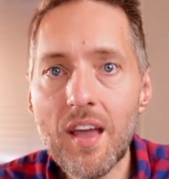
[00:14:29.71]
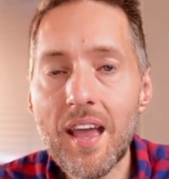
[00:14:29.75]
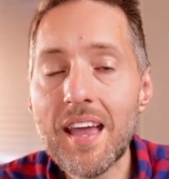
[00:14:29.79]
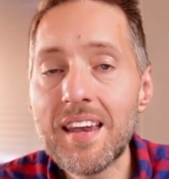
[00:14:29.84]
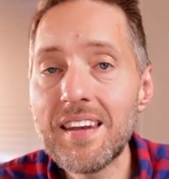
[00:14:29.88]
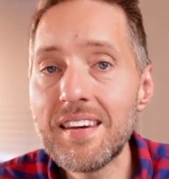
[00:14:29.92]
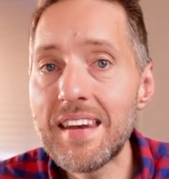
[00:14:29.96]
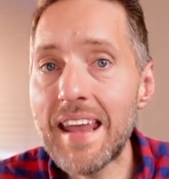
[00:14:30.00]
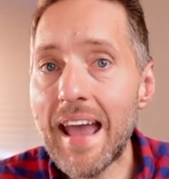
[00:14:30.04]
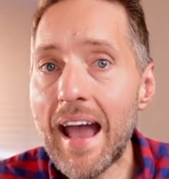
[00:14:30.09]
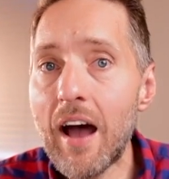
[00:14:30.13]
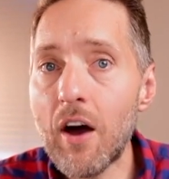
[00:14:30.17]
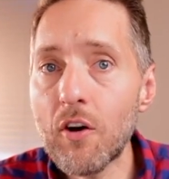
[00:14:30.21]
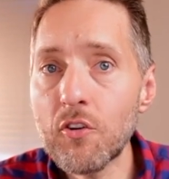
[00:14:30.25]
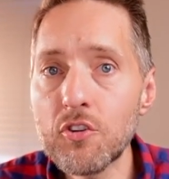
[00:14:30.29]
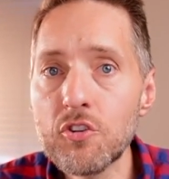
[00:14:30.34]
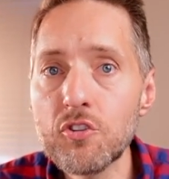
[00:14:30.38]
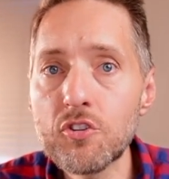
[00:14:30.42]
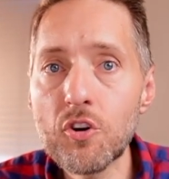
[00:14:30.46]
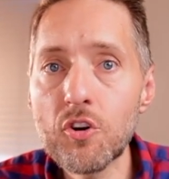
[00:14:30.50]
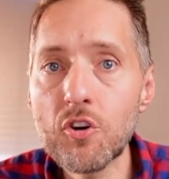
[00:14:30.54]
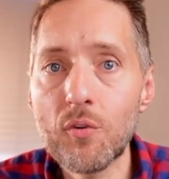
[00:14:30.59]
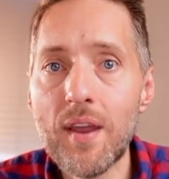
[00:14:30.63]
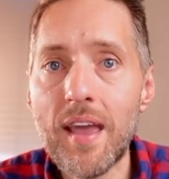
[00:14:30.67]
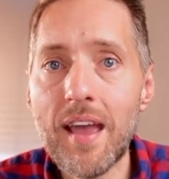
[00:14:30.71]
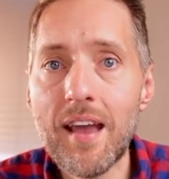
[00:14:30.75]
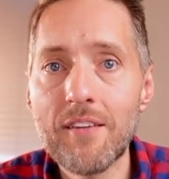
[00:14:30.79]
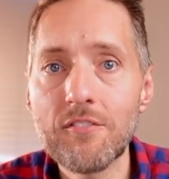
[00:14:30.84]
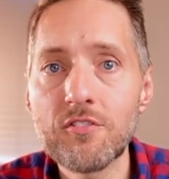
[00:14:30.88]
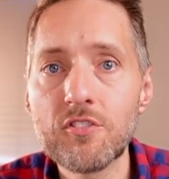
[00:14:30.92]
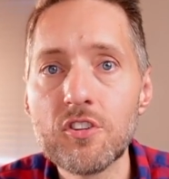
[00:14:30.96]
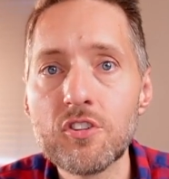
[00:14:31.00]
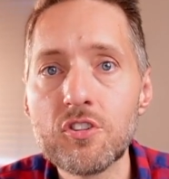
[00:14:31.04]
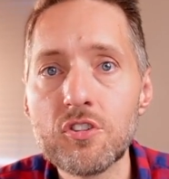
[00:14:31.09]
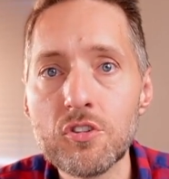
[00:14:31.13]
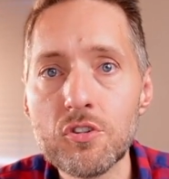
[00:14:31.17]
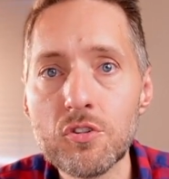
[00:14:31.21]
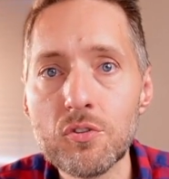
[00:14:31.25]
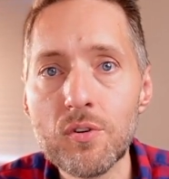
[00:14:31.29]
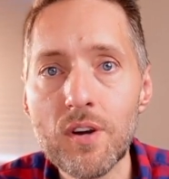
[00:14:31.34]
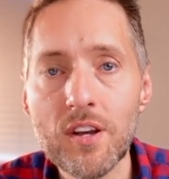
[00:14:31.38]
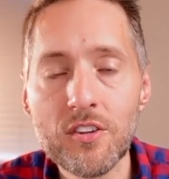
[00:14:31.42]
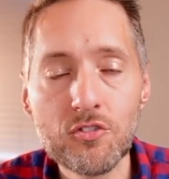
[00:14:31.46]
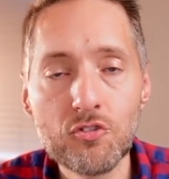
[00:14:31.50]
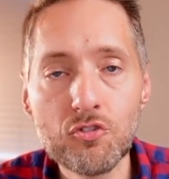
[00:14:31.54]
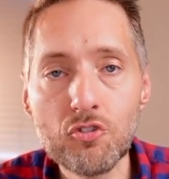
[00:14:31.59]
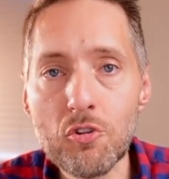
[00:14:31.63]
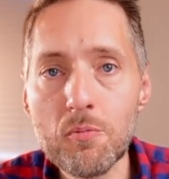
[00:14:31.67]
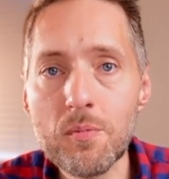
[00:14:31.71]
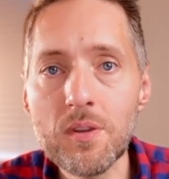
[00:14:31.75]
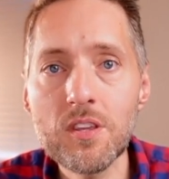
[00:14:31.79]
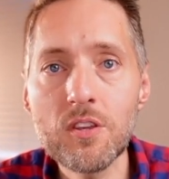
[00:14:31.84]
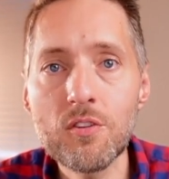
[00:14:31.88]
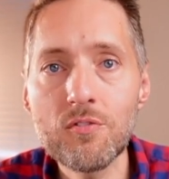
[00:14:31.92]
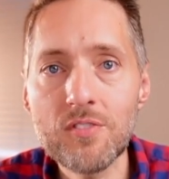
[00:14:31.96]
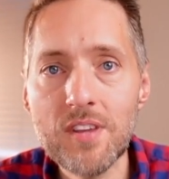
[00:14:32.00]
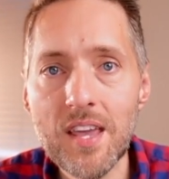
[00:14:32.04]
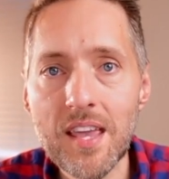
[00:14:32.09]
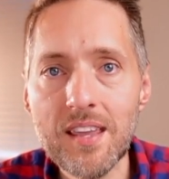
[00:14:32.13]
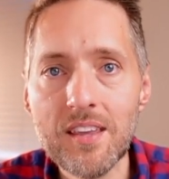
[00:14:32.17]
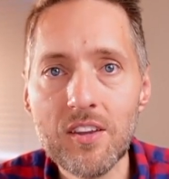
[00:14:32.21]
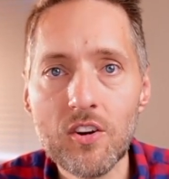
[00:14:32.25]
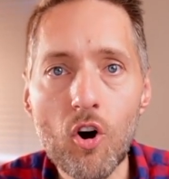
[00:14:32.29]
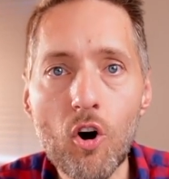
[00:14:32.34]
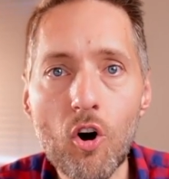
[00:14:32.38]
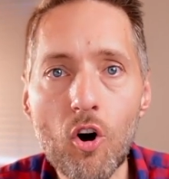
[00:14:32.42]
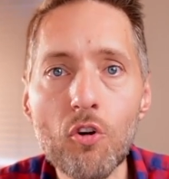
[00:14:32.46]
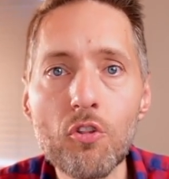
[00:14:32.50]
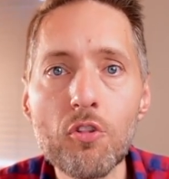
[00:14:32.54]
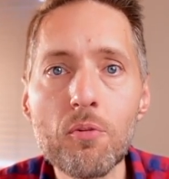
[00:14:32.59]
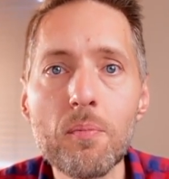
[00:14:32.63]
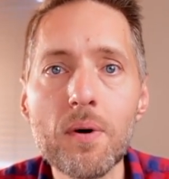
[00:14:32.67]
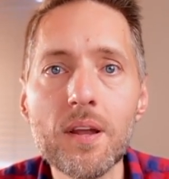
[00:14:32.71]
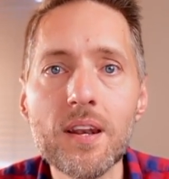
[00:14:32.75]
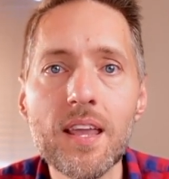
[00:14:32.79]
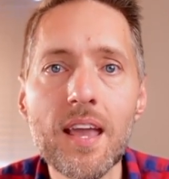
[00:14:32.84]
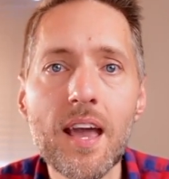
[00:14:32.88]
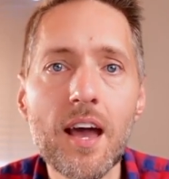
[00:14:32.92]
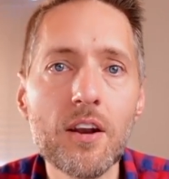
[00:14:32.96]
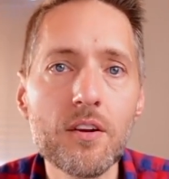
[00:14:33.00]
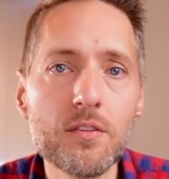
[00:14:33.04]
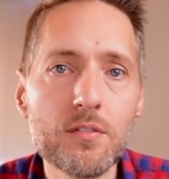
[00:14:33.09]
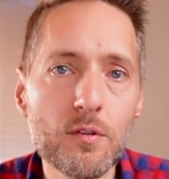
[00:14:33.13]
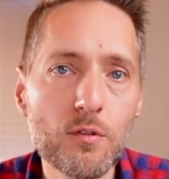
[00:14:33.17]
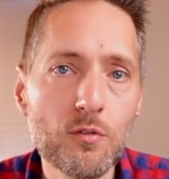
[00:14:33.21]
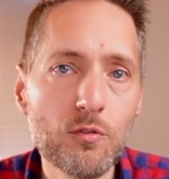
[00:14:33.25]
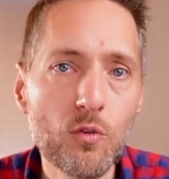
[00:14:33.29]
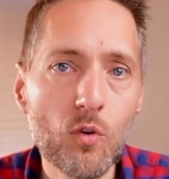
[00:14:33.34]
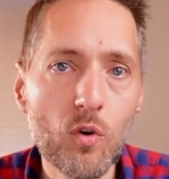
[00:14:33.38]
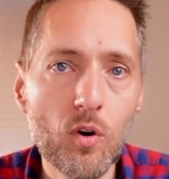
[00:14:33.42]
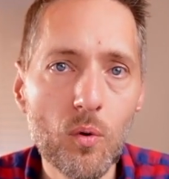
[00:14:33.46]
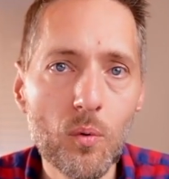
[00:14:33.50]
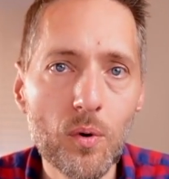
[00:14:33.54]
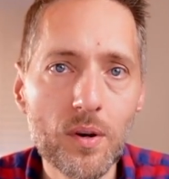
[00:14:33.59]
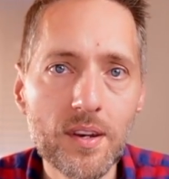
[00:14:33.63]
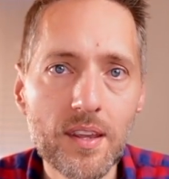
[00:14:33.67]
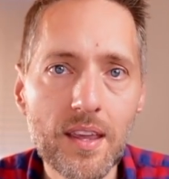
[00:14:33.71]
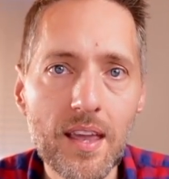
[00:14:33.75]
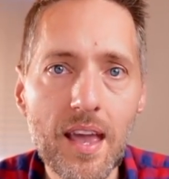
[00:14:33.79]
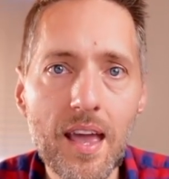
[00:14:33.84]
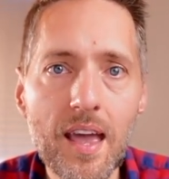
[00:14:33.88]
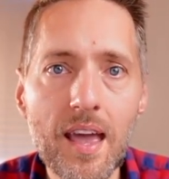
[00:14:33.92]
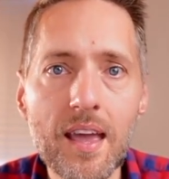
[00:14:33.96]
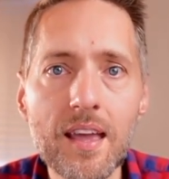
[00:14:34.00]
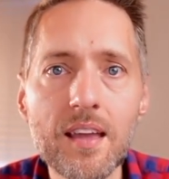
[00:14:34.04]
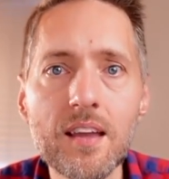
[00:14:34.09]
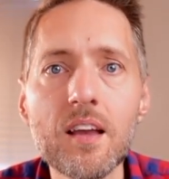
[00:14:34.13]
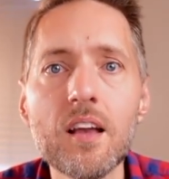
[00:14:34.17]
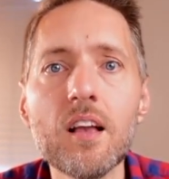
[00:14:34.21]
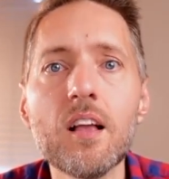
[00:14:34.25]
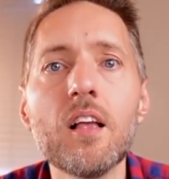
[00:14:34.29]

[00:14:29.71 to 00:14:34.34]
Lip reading: And now you don't have to do, assuming you've taken all the money out of your 401k,